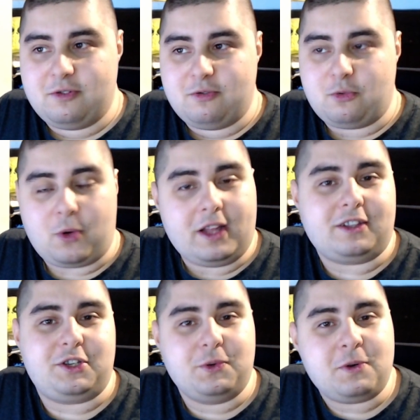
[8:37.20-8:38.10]
what
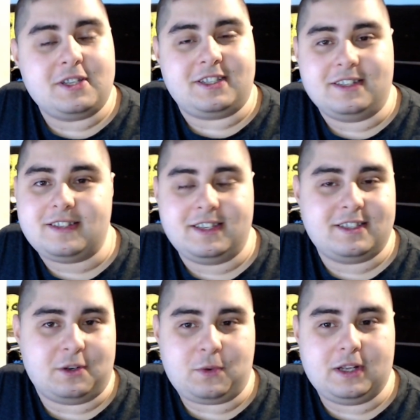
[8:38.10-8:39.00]
she was in
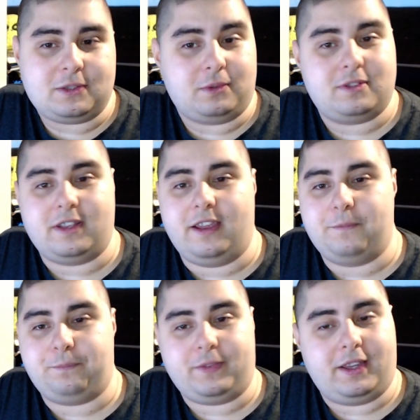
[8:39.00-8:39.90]
season 1, so to
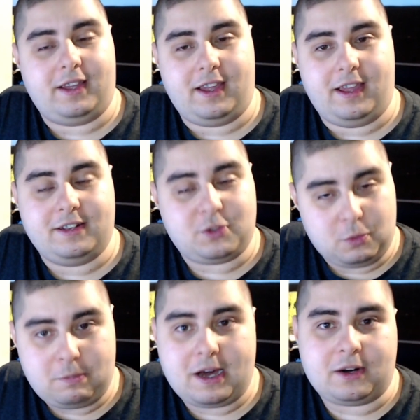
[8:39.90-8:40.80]
say. And
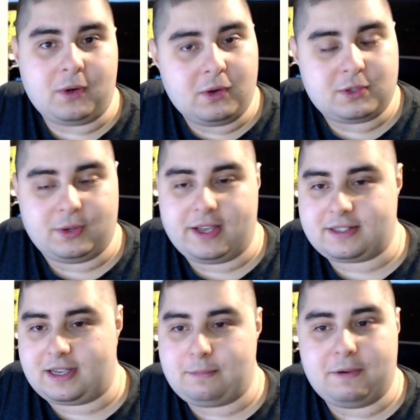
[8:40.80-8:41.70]
Subaru also
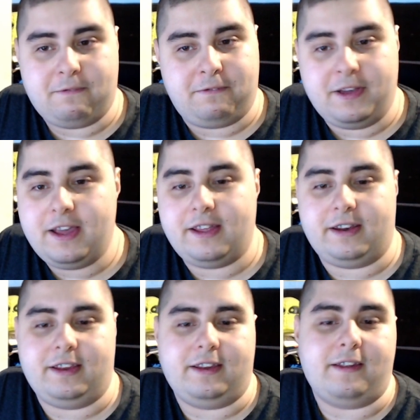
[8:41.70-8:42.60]
has come a
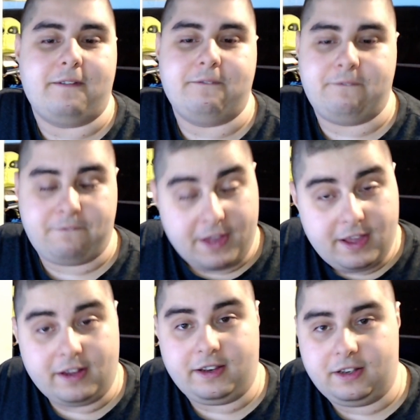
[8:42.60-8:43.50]
very
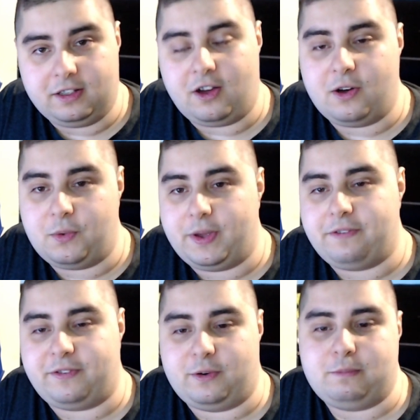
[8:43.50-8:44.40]
long way
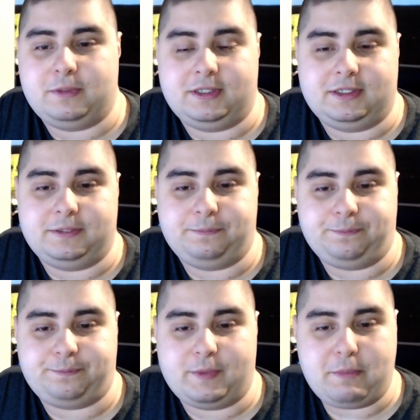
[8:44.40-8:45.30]
from
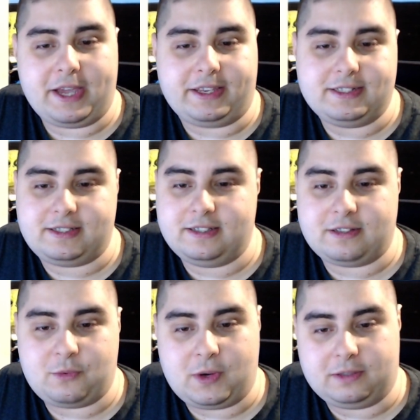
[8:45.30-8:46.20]
back in
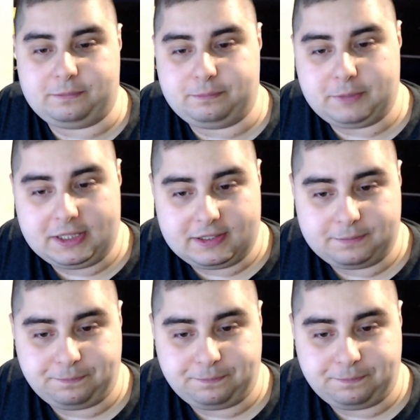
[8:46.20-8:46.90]
season 1. But